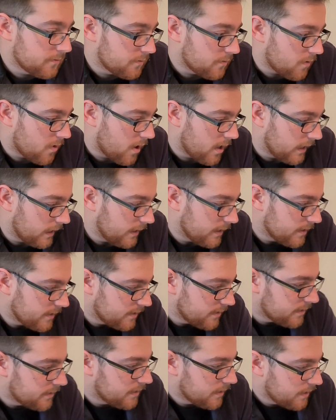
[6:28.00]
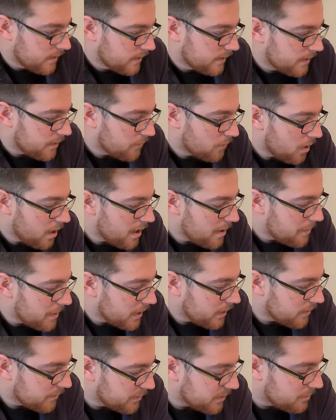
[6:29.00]
Right. They're right
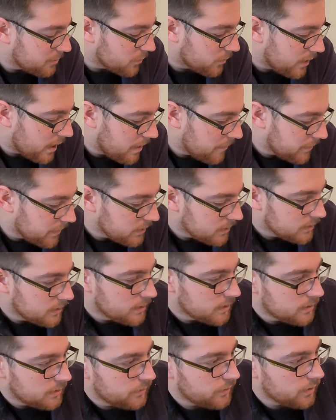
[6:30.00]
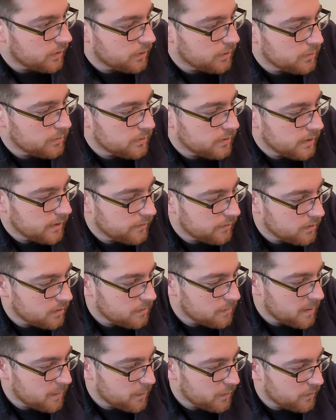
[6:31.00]
about the bubble wrap. So, if I
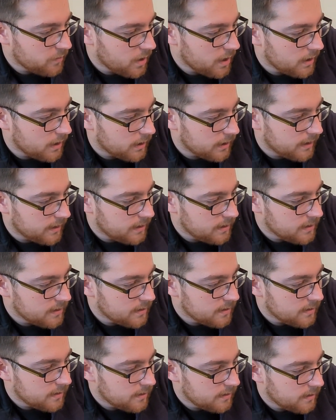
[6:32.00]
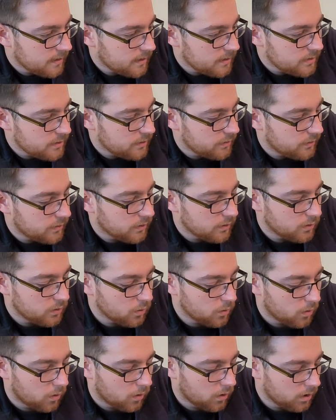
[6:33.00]
remember rightly, that's just a
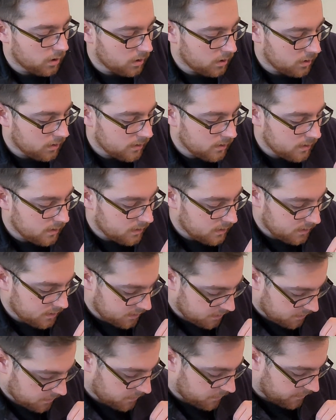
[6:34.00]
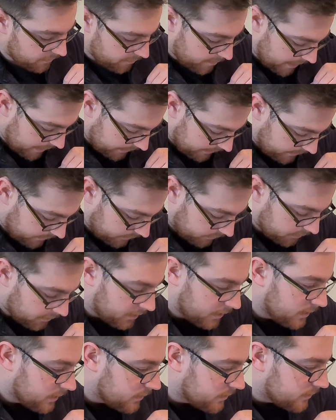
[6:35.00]
door with magnets on
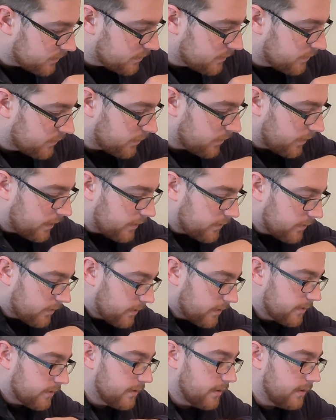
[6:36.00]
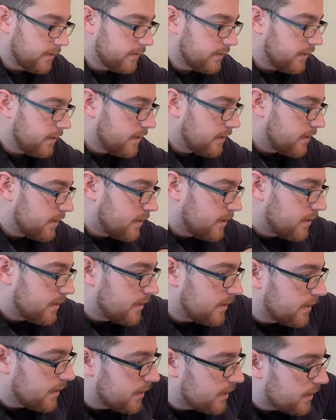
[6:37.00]
it. So that's nice and easy.
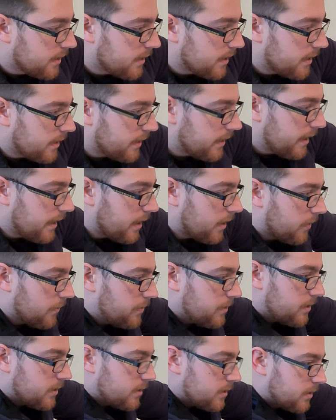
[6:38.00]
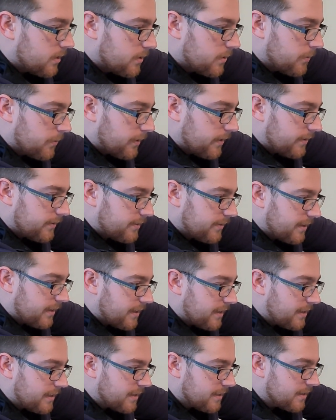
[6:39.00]
And now we
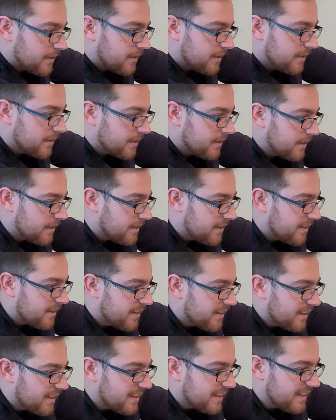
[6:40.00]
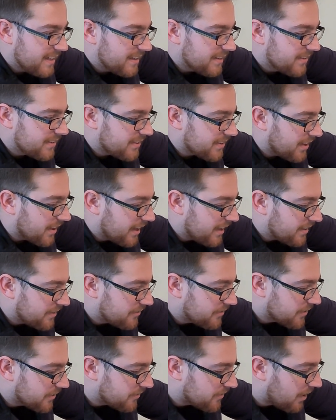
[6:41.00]
see the inside
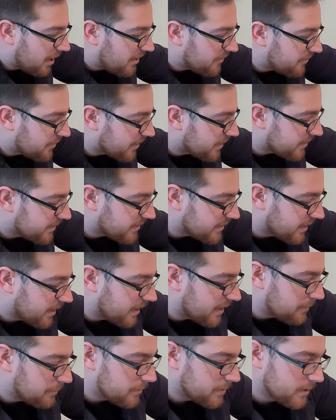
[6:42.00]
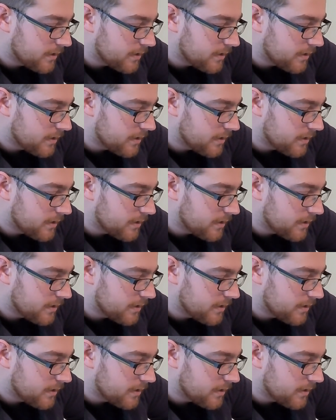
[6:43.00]
for the very first time.